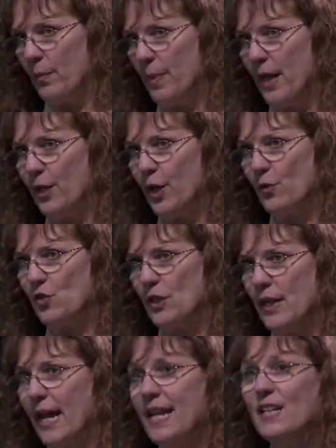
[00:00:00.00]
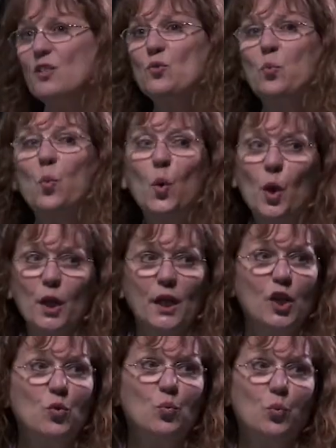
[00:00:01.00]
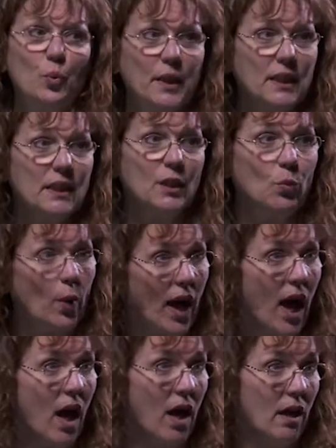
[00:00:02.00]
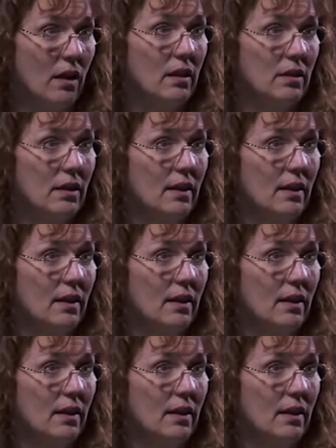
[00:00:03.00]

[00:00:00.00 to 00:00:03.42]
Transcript: pedagogy? And it's working really well.